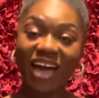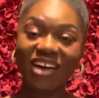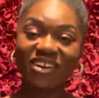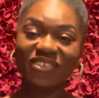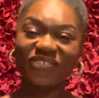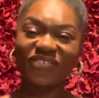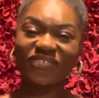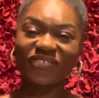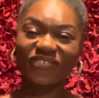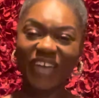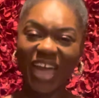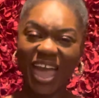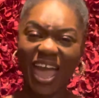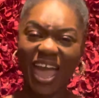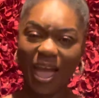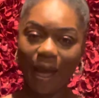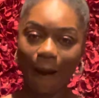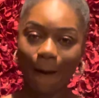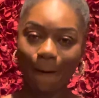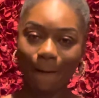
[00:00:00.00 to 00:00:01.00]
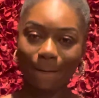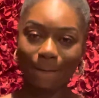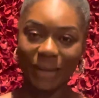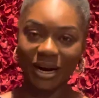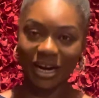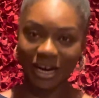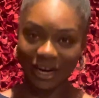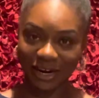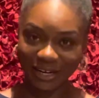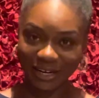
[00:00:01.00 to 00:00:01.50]
fat
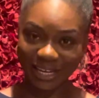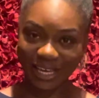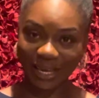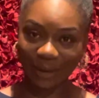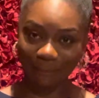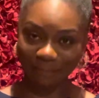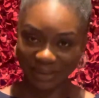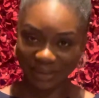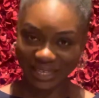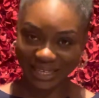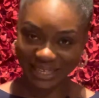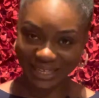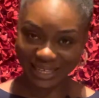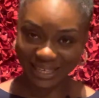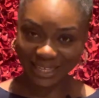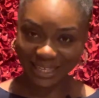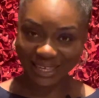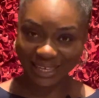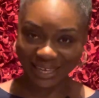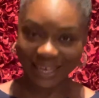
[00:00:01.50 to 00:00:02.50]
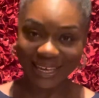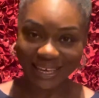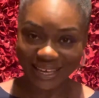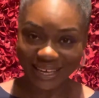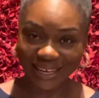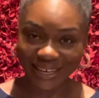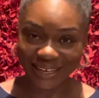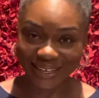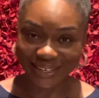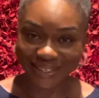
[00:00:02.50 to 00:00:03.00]
burning
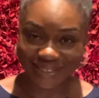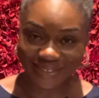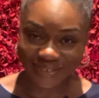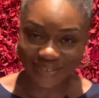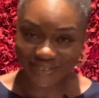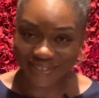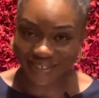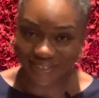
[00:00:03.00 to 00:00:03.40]
begins. Woo!